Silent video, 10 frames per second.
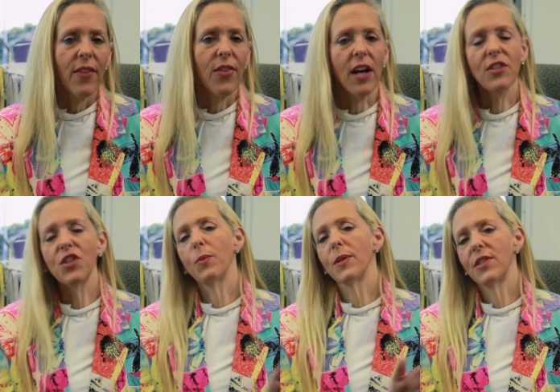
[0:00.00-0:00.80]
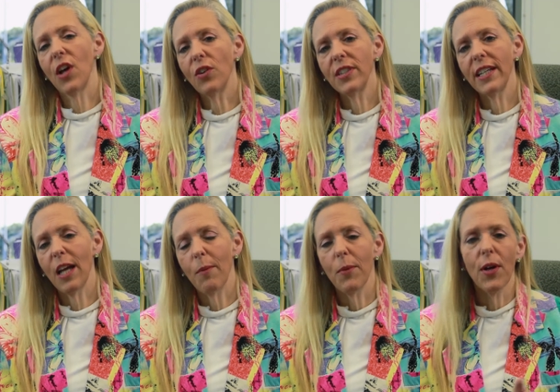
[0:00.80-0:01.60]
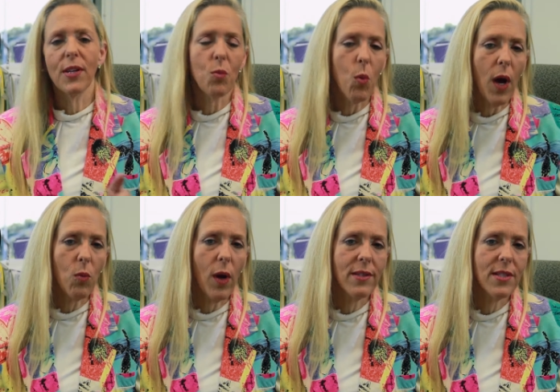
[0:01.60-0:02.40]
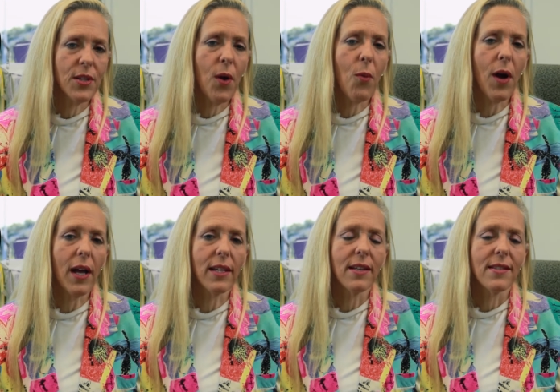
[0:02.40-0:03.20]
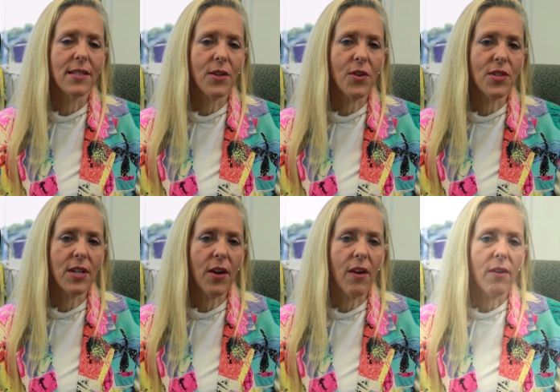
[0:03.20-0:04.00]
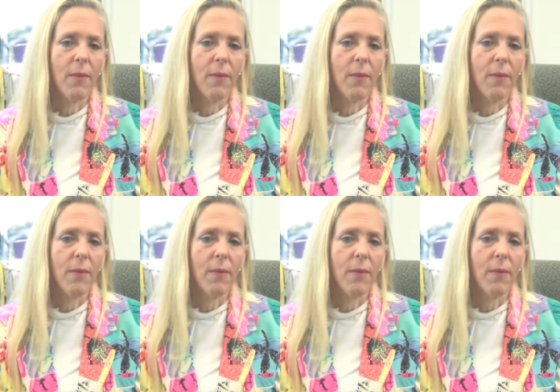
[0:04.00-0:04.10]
Thus, the resulting number is 110100.